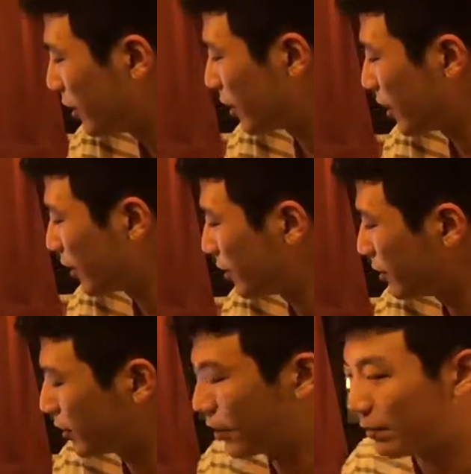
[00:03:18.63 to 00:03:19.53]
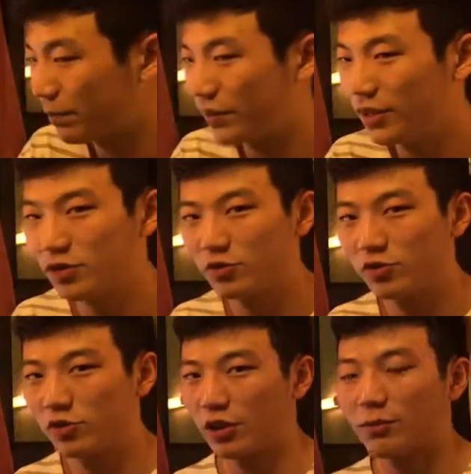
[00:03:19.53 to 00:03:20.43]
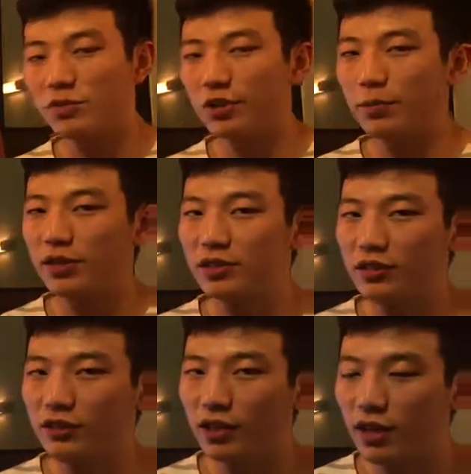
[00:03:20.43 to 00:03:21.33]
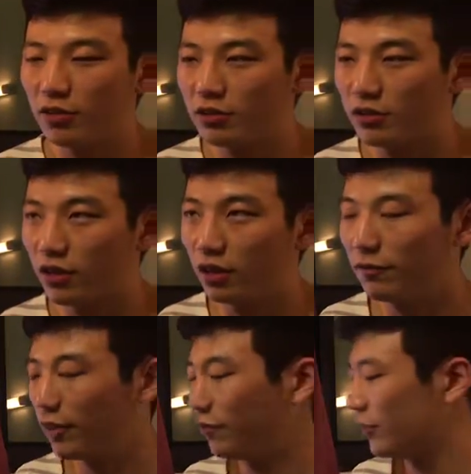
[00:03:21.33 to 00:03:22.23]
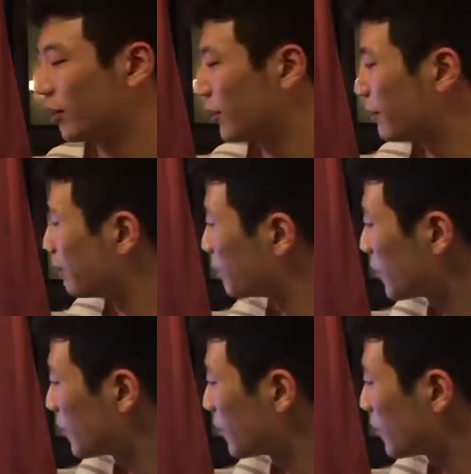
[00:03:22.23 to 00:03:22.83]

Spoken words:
And this geometry basically allows the uplifting